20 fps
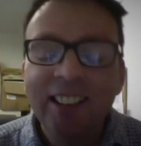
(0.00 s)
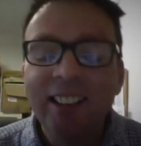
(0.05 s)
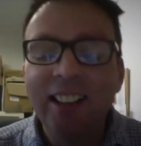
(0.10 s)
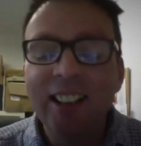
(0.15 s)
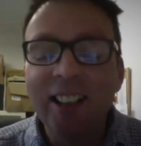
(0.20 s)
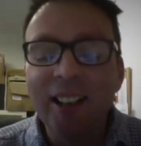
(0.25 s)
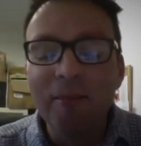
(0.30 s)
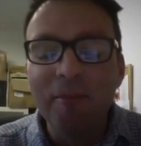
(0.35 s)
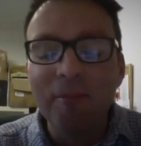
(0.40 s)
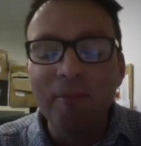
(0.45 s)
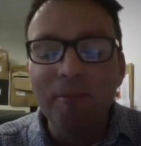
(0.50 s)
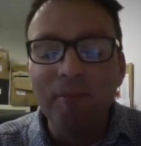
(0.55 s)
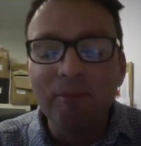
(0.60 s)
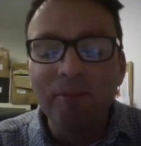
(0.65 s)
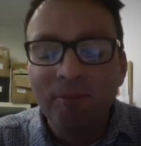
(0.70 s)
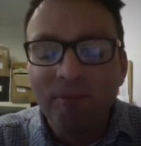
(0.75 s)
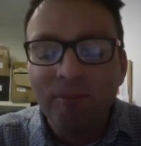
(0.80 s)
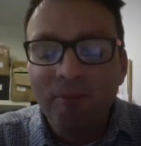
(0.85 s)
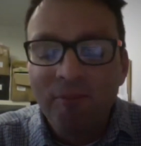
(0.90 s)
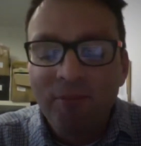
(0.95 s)
Um,
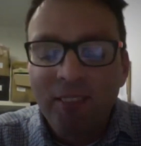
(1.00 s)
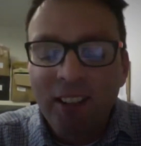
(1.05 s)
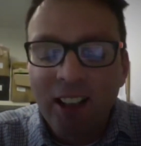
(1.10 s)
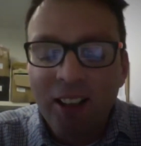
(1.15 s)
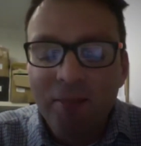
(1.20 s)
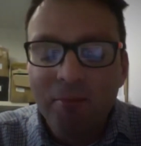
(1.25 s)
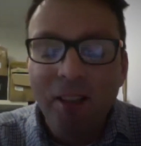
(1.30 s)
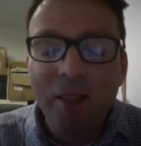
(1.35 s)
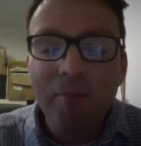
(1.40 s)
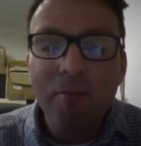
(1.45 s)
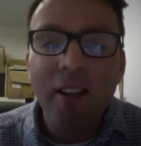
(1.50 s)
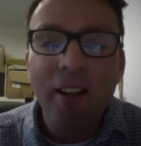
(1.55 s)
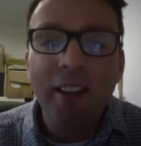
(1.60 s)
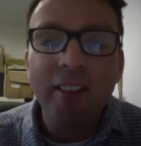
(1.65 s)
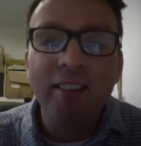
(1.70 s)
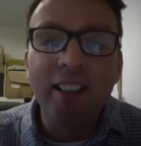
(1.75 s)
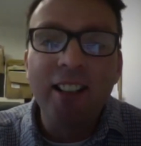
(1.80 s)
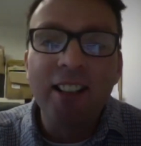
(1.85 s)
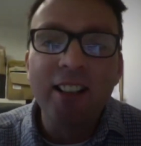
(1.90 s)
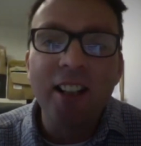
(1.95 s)
my mother
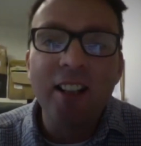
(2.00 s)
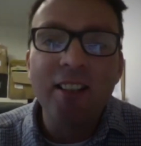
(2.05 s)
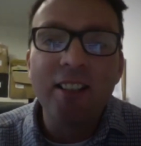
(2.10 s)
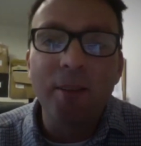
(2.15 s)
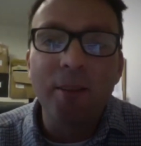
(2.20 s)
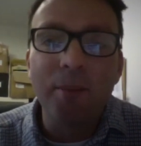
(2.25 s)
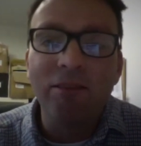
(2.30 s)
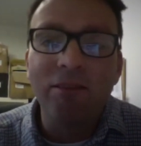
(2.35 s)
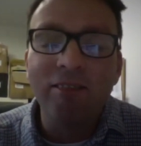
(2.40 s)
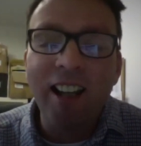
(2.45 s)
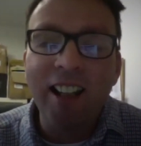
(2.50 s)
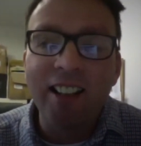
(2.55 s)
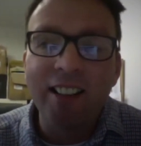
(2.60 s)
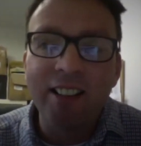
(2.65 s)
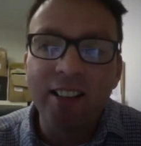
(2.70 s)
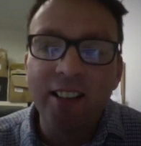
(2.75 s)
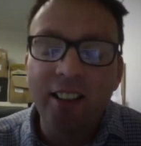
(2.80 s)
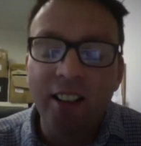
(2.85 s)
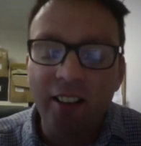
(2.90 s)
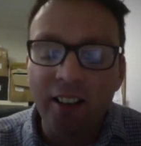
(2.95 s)
is so depressed,
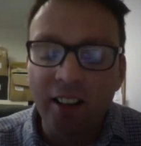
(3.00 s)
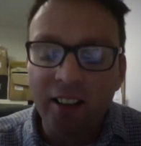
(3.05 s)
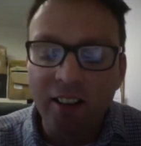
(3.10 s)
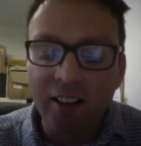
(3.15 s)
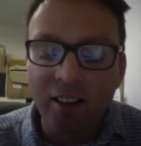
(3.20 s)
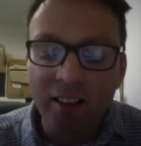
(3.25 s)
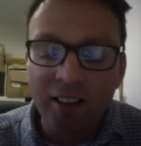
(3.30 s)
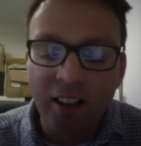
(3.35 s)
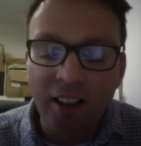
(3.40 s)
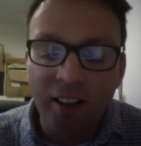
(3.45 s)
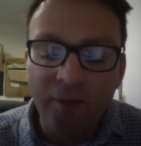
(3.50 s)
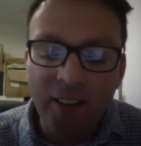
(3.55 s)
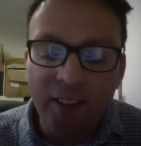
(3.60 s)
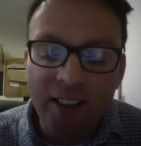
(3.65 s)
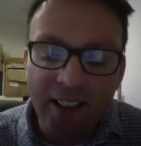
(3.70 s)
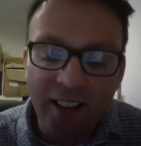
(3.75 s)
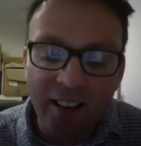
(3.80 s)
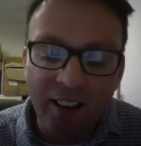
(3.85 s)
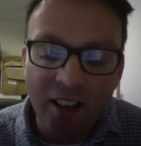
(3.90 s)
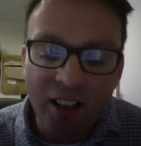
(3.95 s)
you know, I can't go and
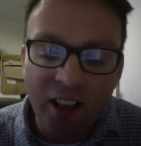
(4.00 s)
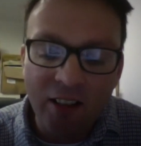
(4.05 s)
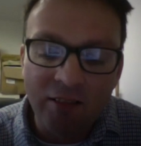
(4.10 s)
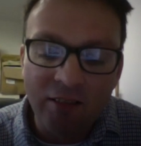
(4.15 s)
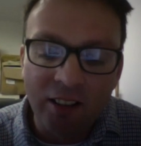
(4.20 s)
visit her.